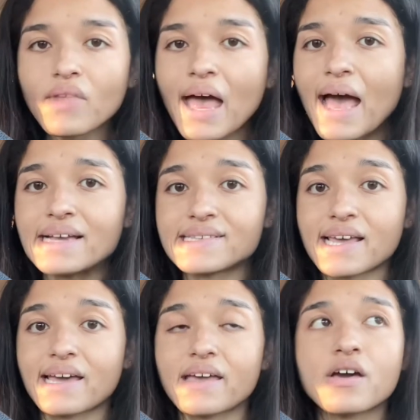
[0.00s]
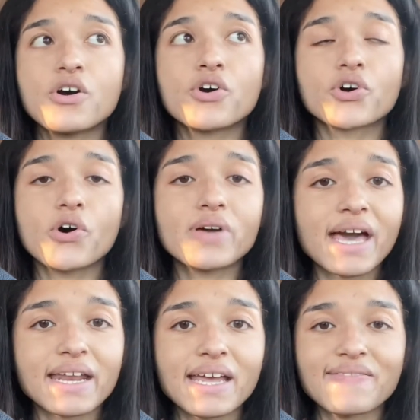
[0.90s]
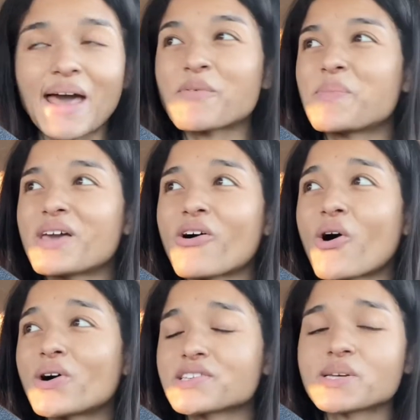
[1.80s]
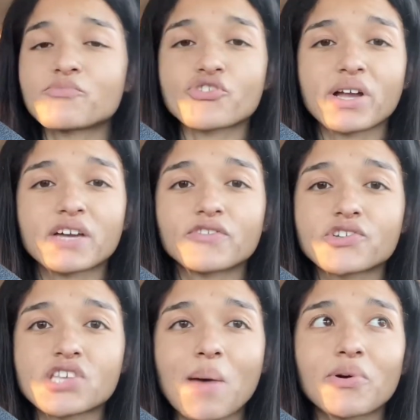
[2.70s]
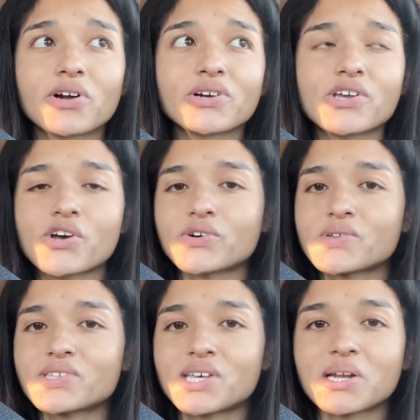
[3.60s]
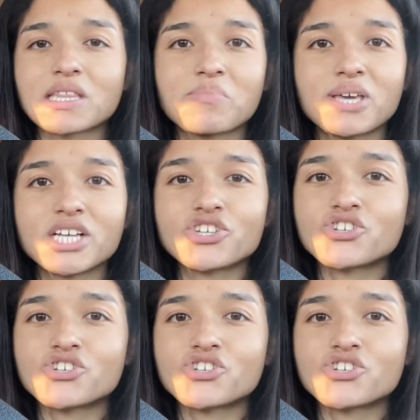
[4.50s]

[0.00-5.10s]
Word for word: I say go get it. That would be an awesome drink for summer, you know, sitting on the beach,